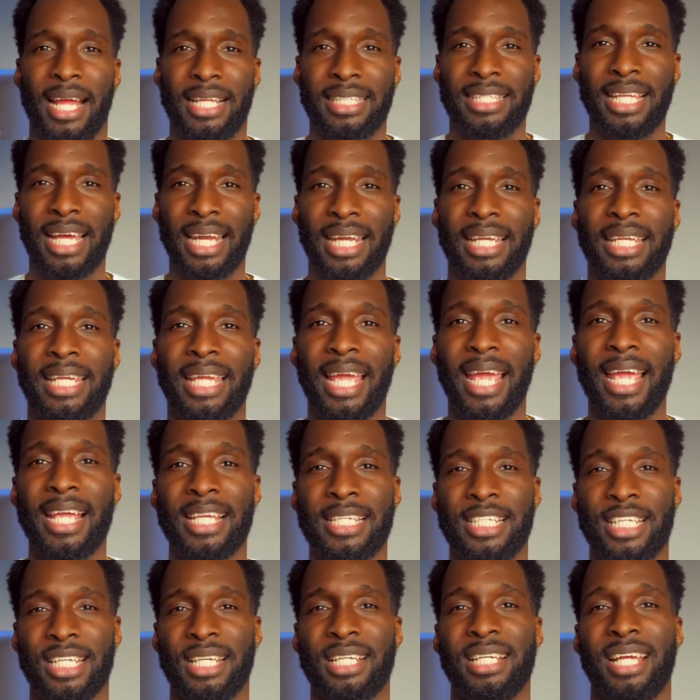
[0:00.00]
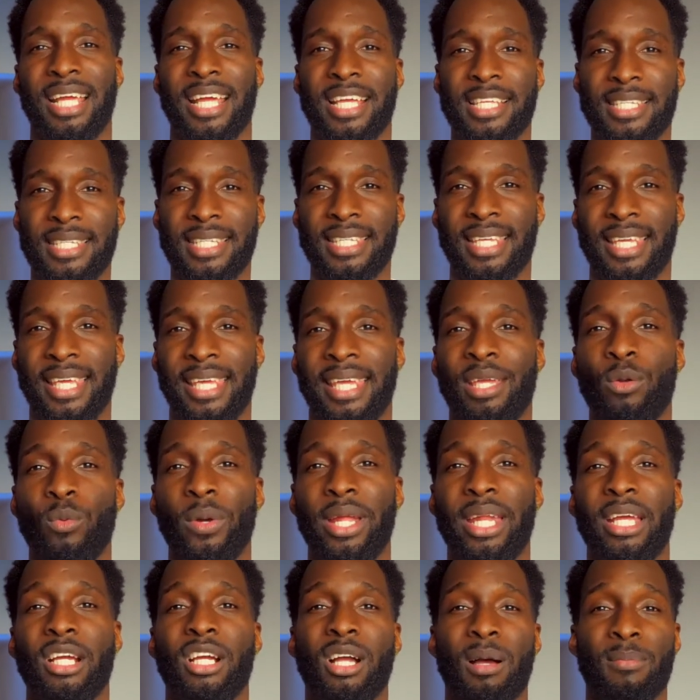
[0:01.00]
Delegation is key
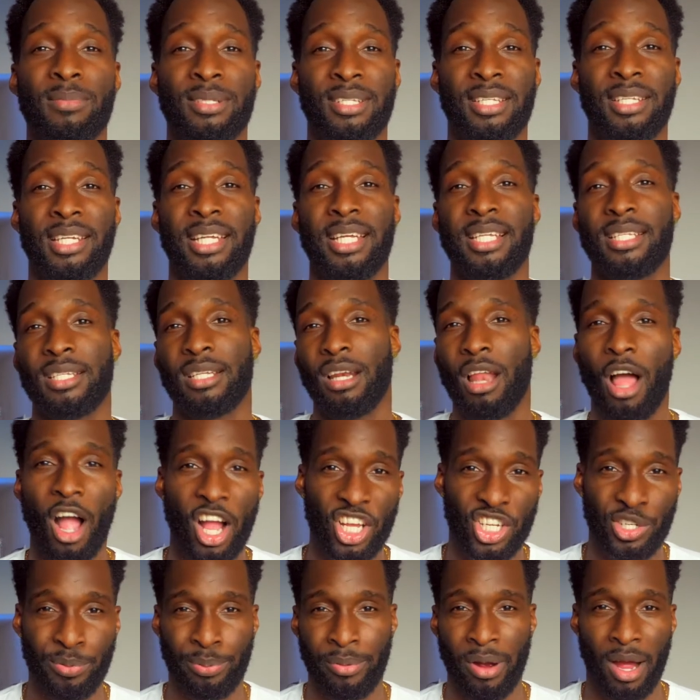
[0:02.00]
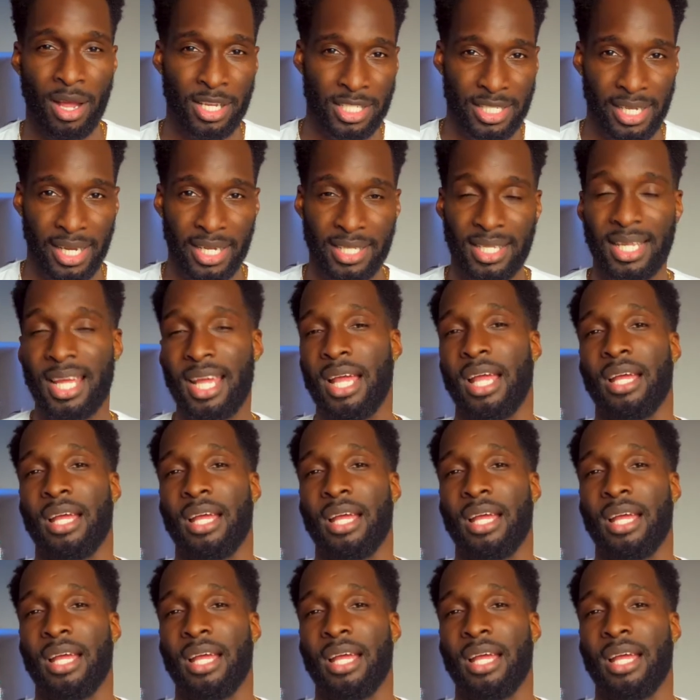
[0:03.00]
when it comes to these large projects.